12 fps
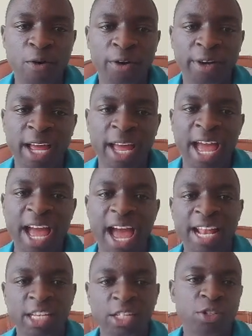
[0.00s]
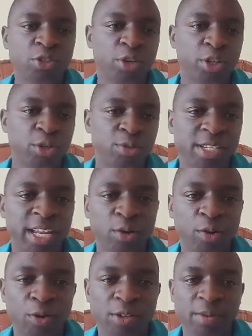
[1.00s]
I'll need to introduce a new
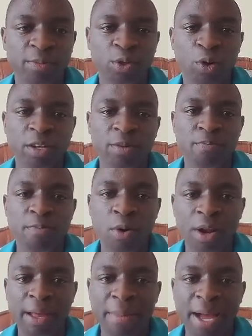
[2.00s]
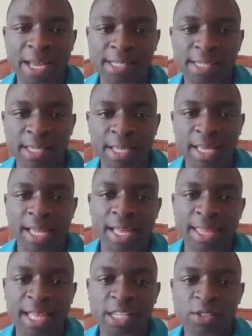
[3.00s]
concept called molar mass that is
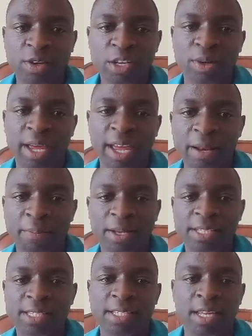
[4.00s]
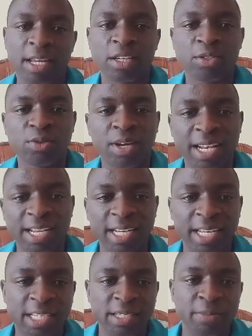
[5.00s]
going to help us to calculate
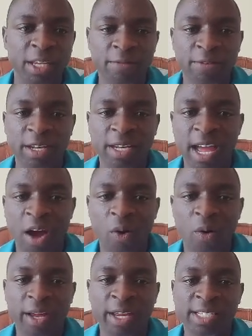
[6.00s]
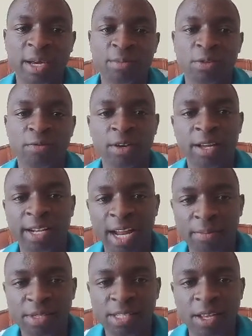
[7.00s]
even now in terms of grams.
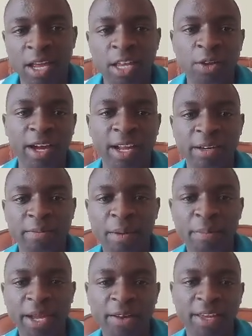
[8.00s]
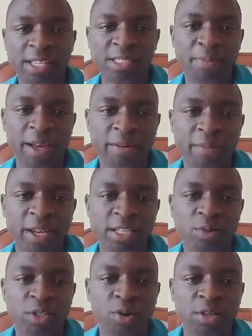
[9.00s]
You can remember in our experiment, we talked
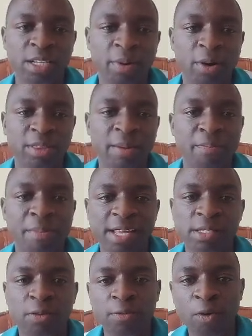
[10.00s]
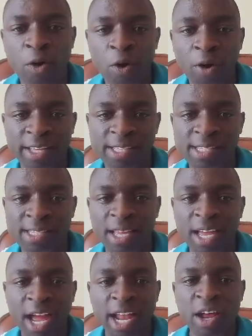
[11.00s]
about the mass of coins. Now
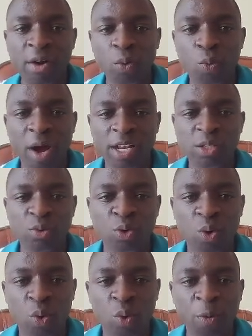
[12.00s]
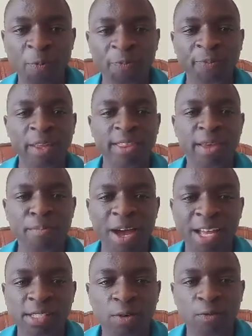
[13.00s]
we want to know the mass of
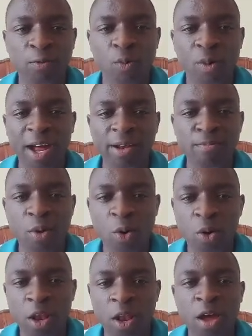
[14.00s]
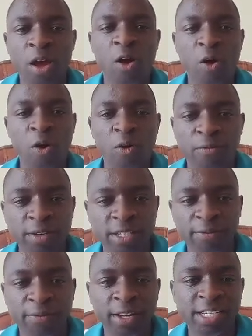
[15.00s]
1 mole of different
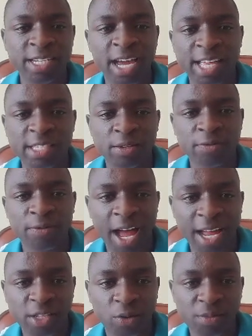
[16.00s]
kinds of atoms.